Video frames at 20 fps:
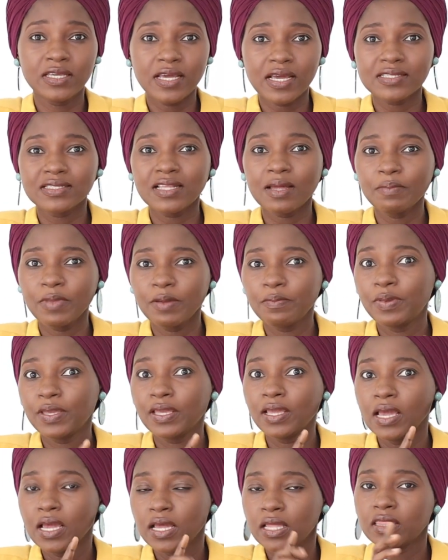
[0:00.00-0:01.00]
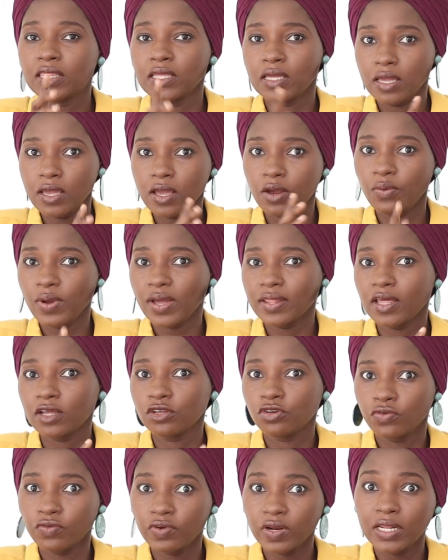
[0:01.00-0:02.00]
Yes, that may be the area
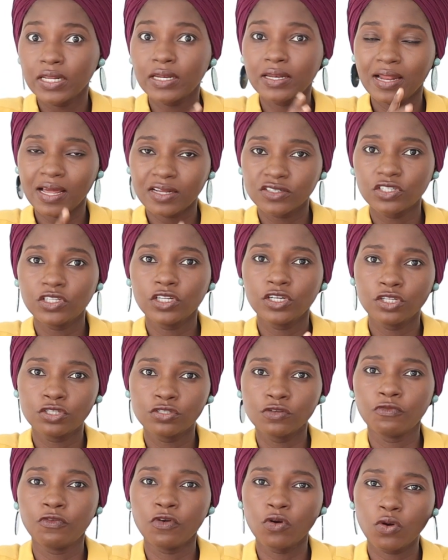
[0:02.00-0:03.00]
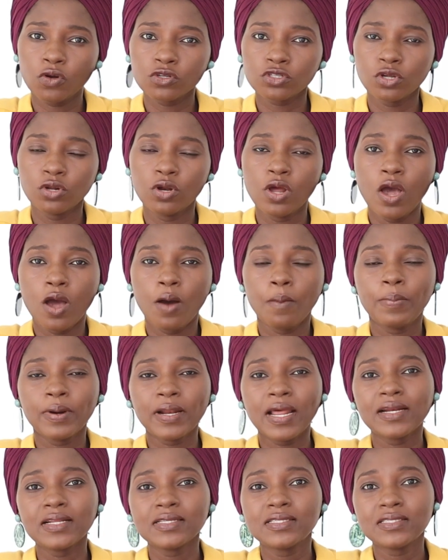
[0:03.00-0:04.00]
that you really largely need to focus on.
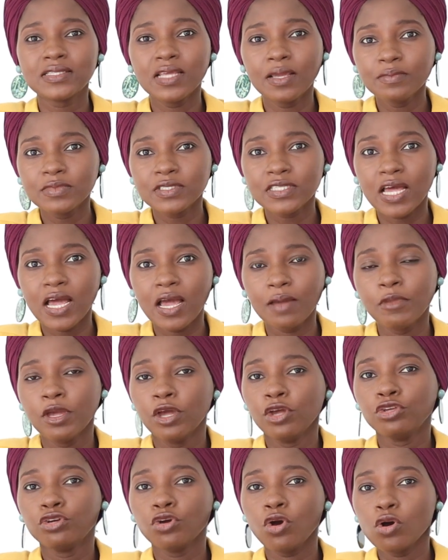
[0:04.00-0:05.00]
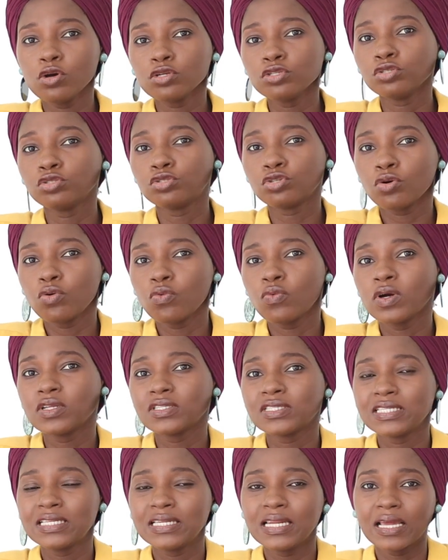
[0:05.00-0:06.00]
But at the same time, you also don't
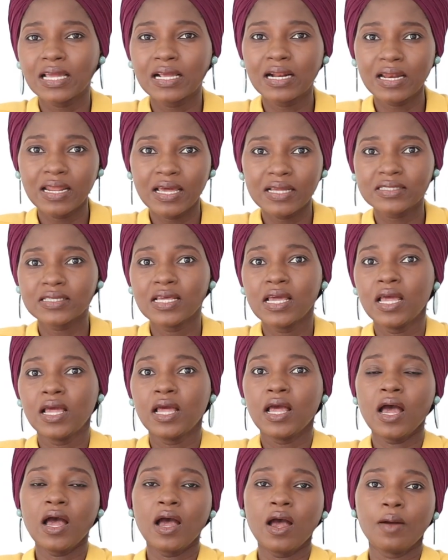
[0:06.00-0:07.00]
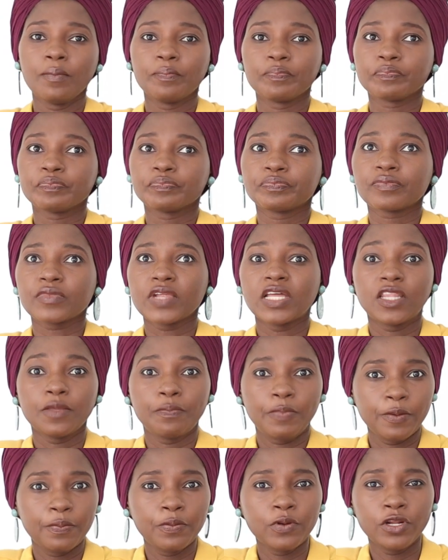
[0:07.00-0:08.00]
want to neglect
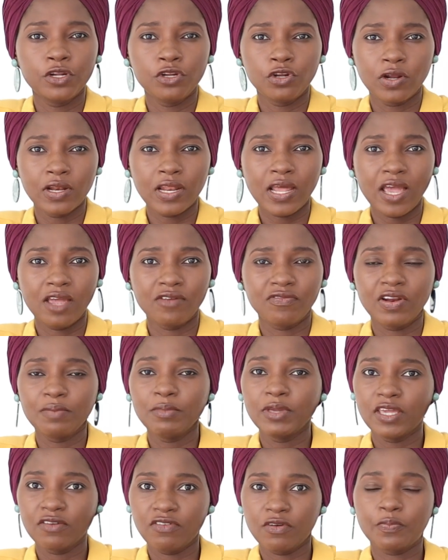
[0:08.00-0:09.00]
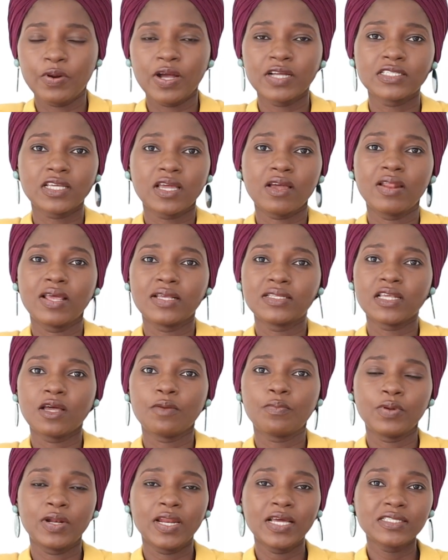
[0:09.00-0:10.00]
the people in your life. Let me give a practical
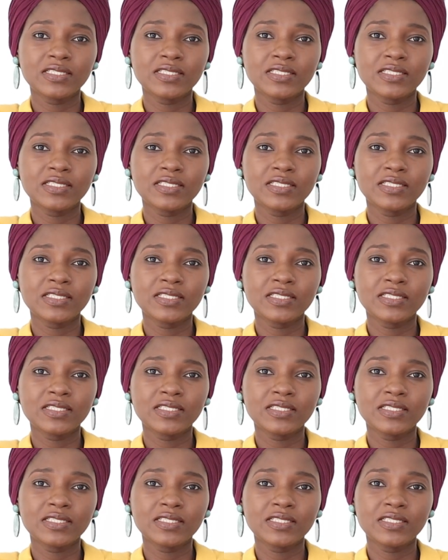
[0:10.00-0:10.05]
example.